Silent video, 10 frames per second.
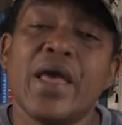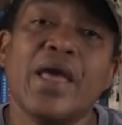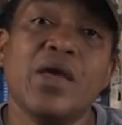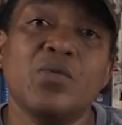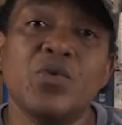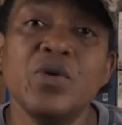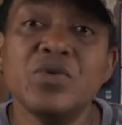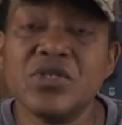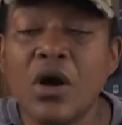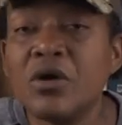and we
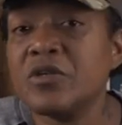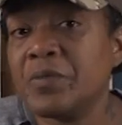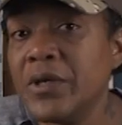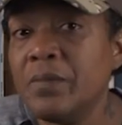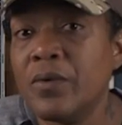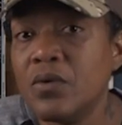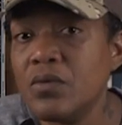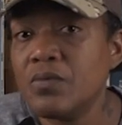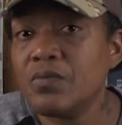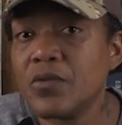would talk to
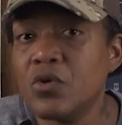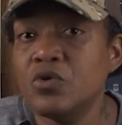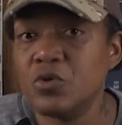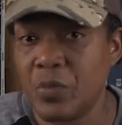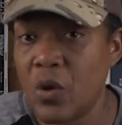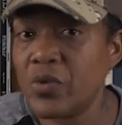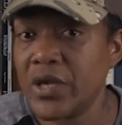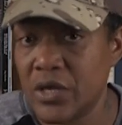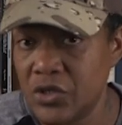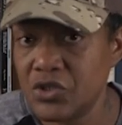people who spoke
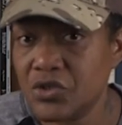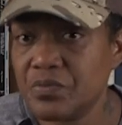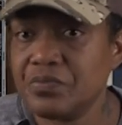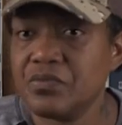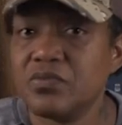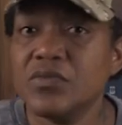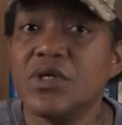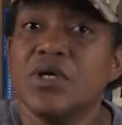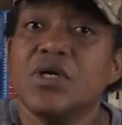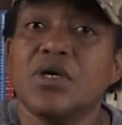English.
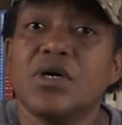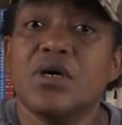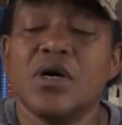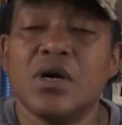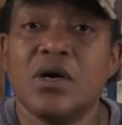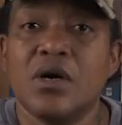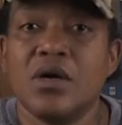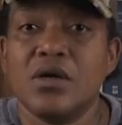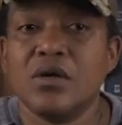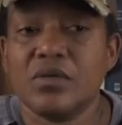
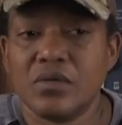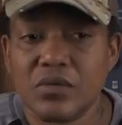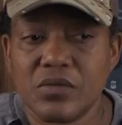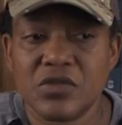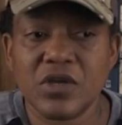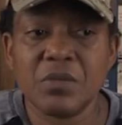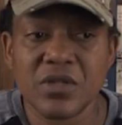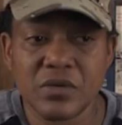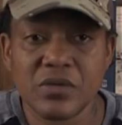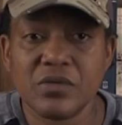Some
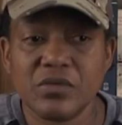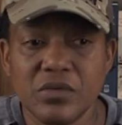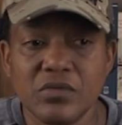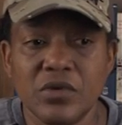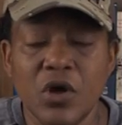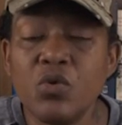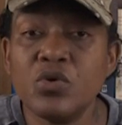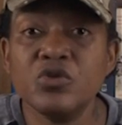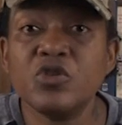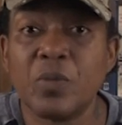of the
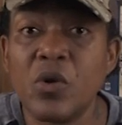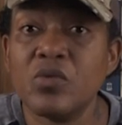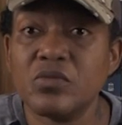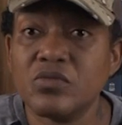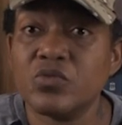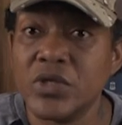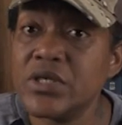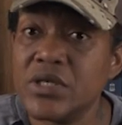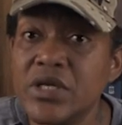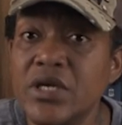locals spoke
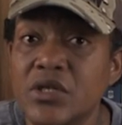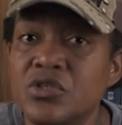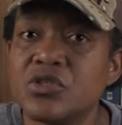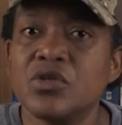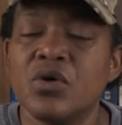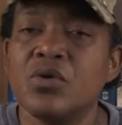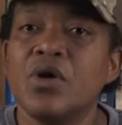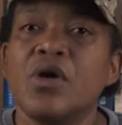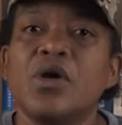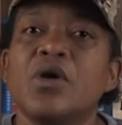really good English,
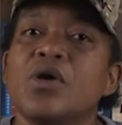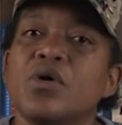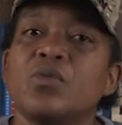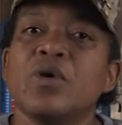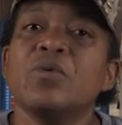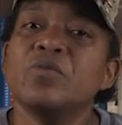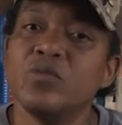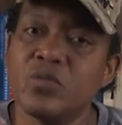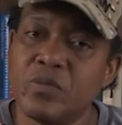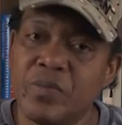so we
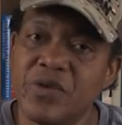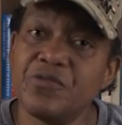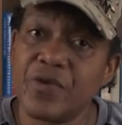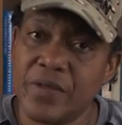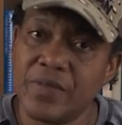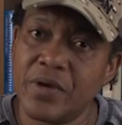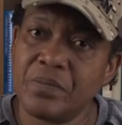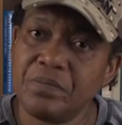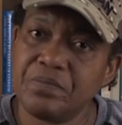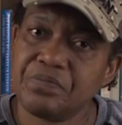would befriend
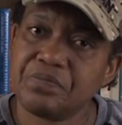them,